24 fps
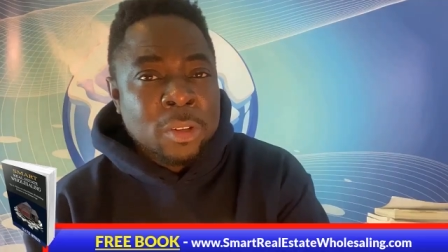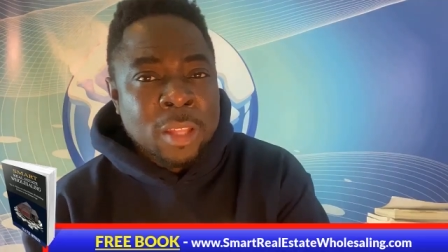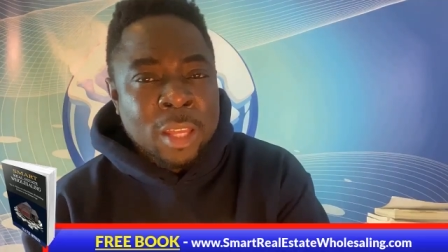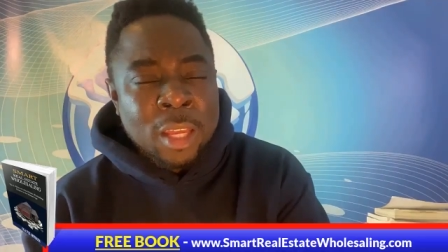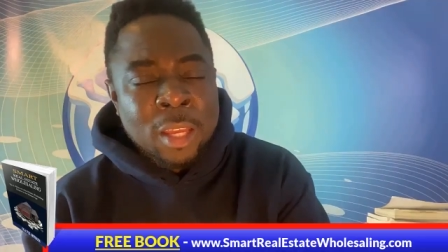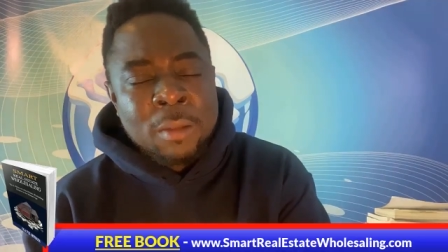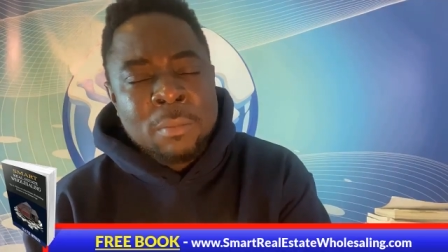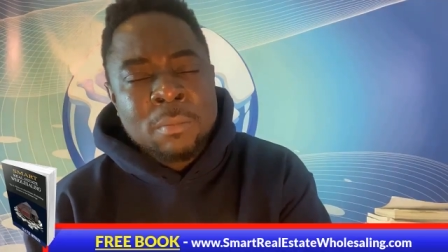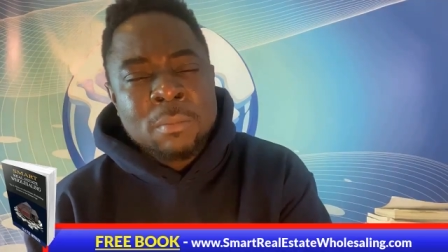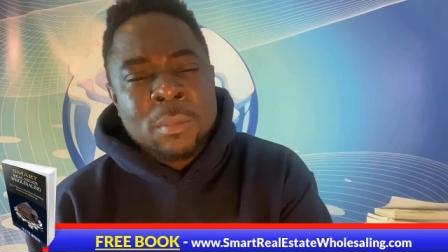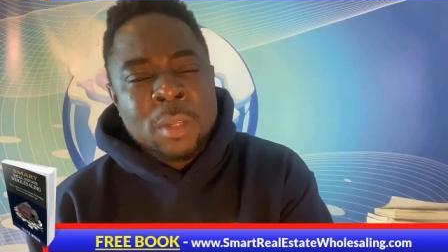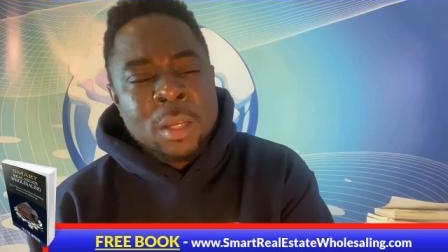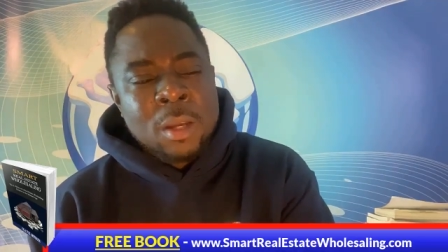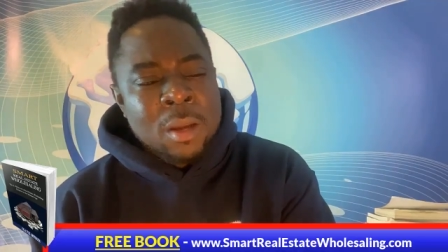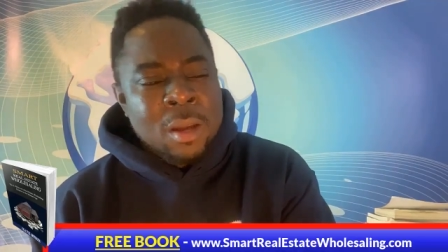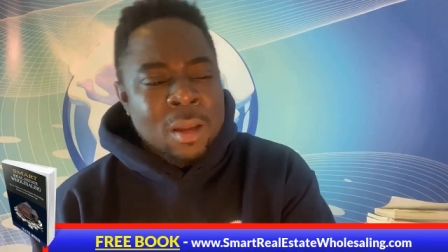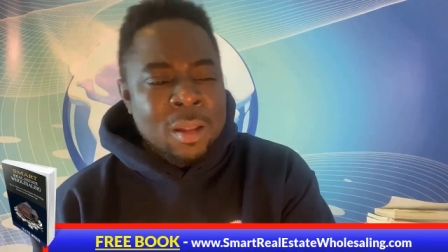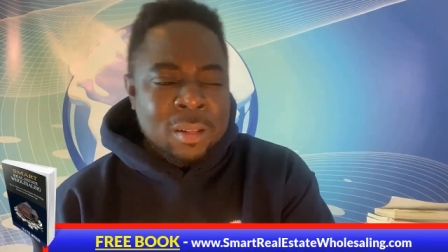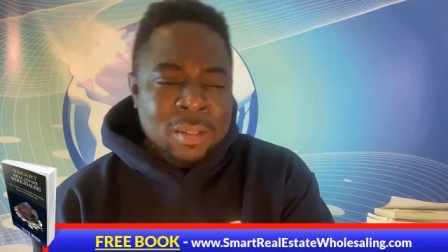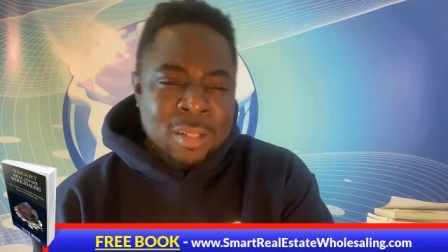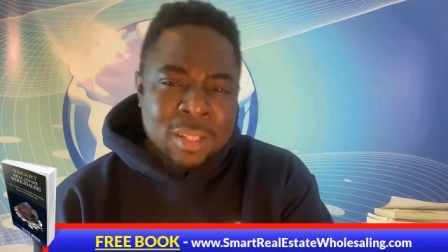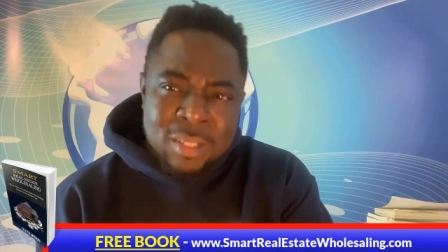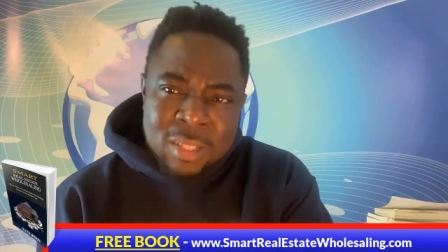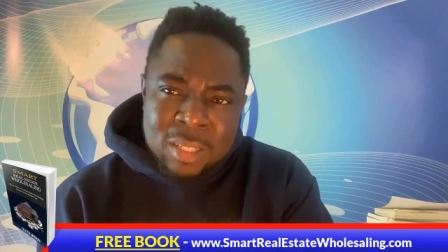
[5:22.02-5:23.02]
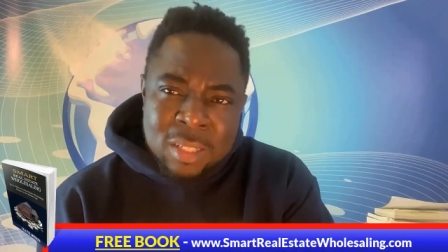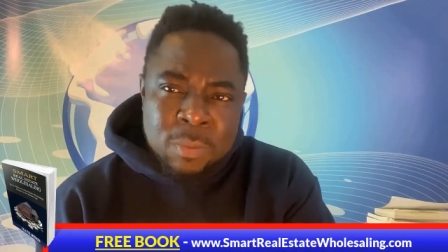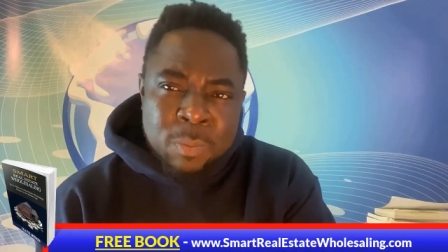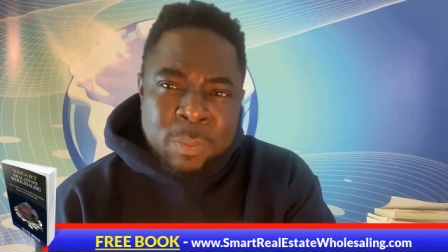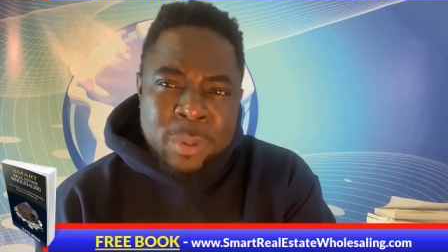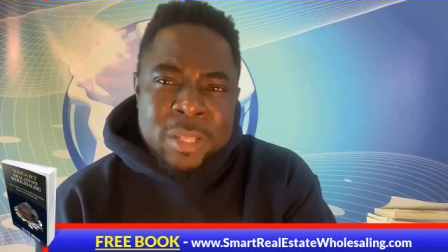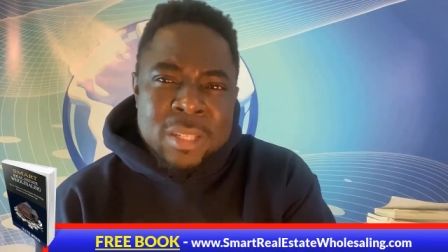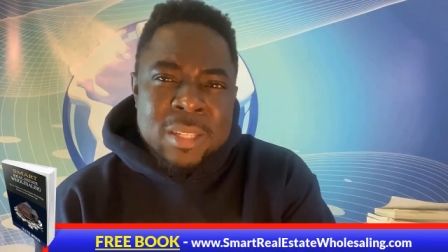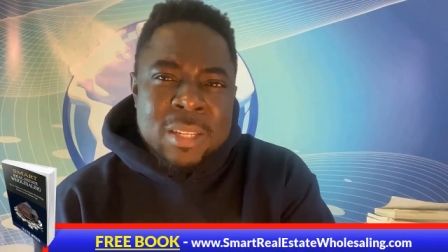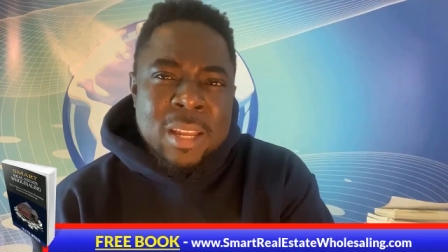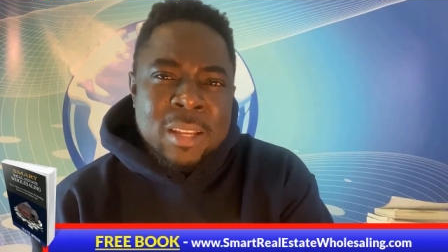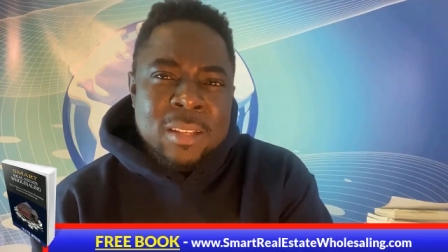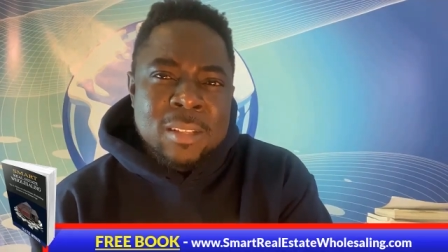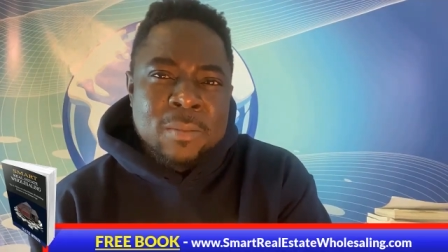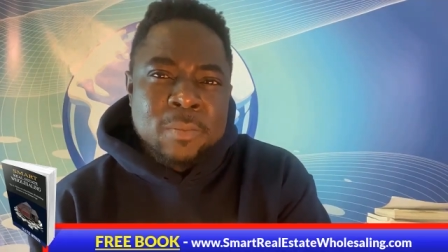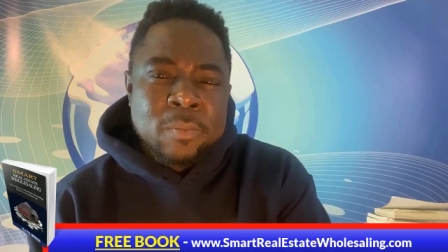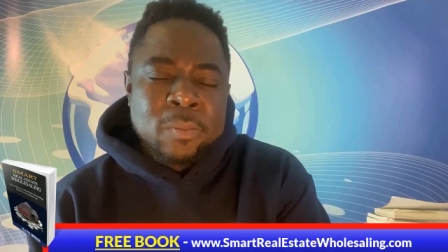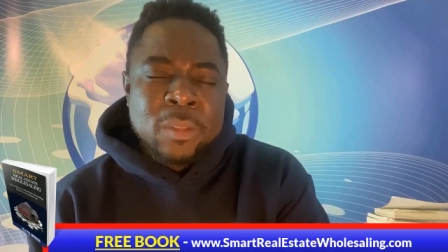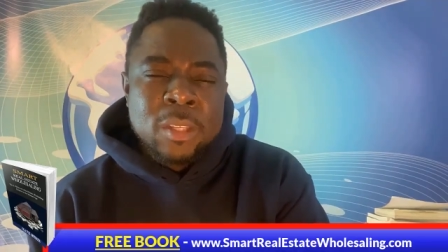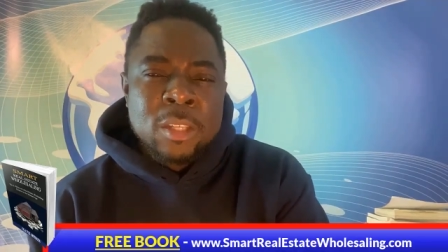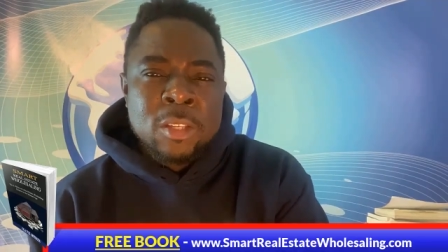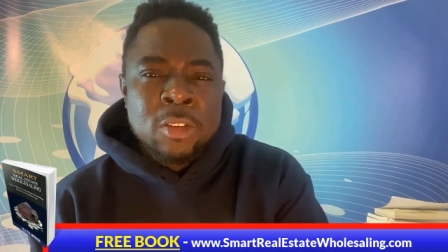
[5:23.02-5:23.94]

okay? This is business.